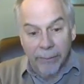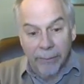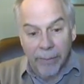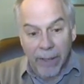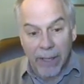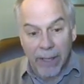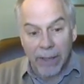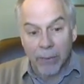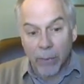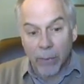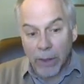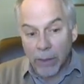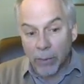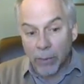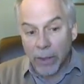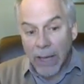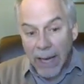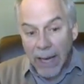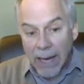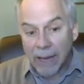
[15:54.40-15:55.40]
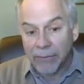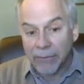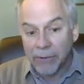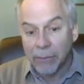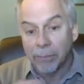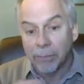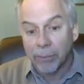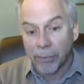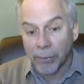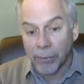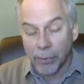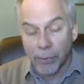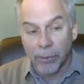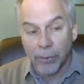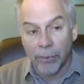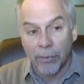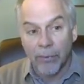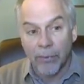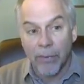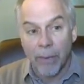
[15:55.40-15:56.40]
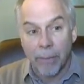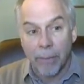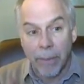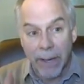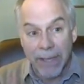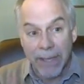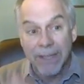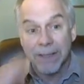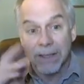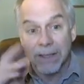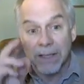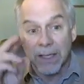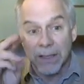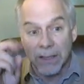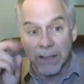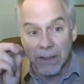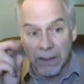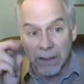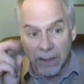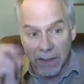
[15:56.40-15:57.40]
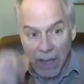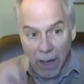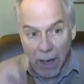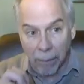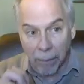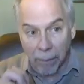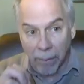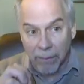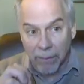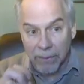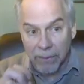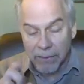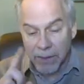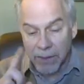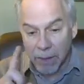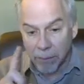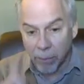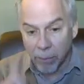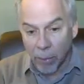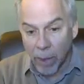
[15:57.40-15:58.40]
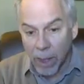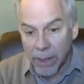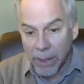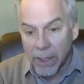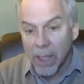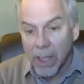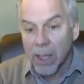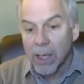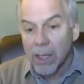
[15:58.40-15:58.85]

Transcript: but we would have to prove the basis step, step 1,